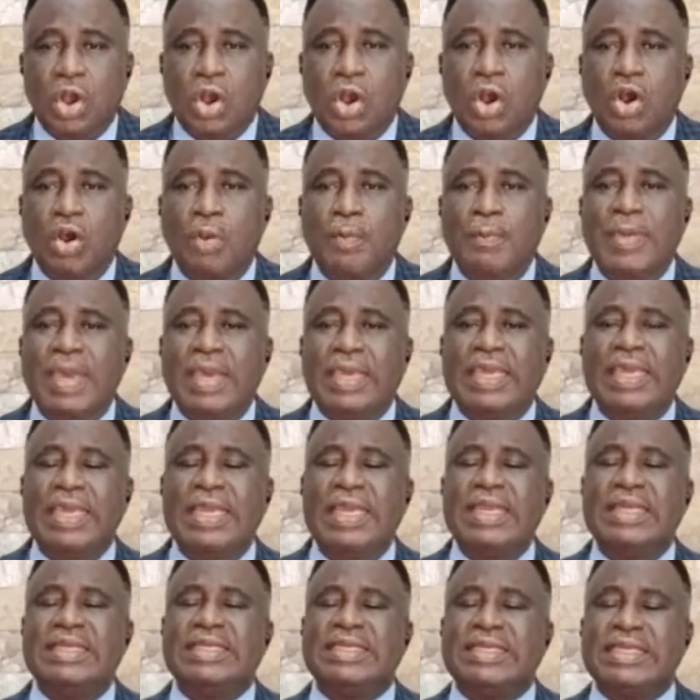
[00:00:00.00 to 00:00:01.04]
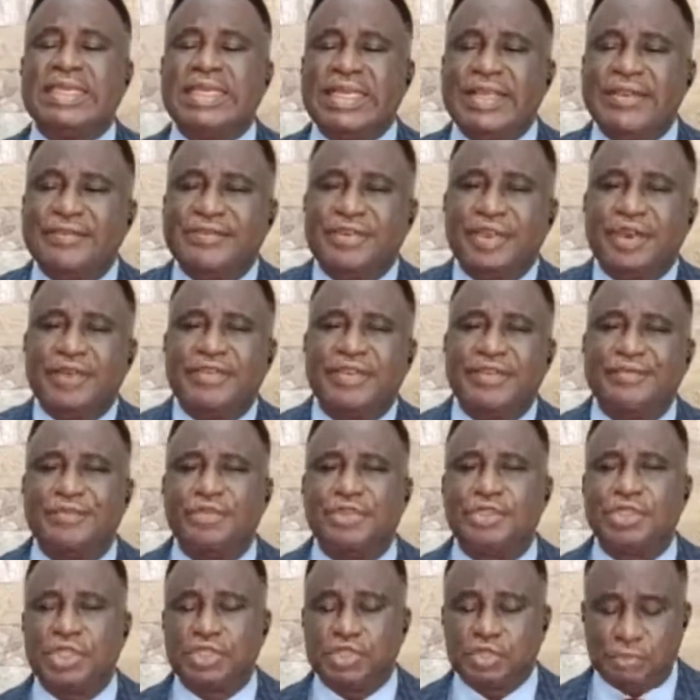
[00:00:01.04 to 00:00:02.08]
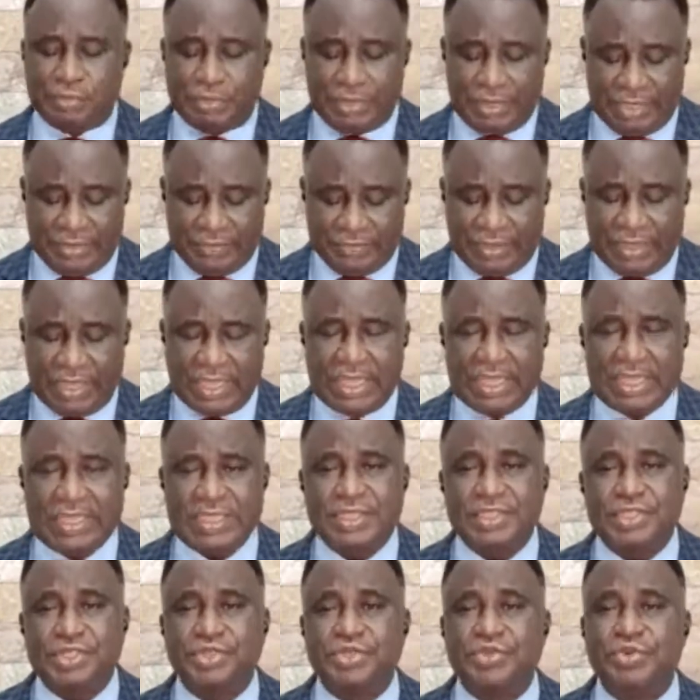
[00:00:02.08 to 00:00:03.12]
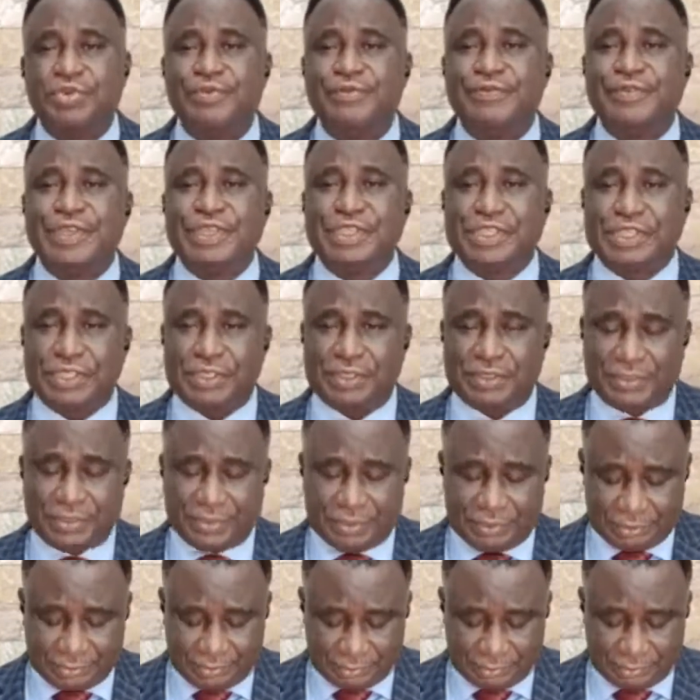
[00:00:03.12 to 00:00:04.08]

or making a delivery of the future to believer is through vision.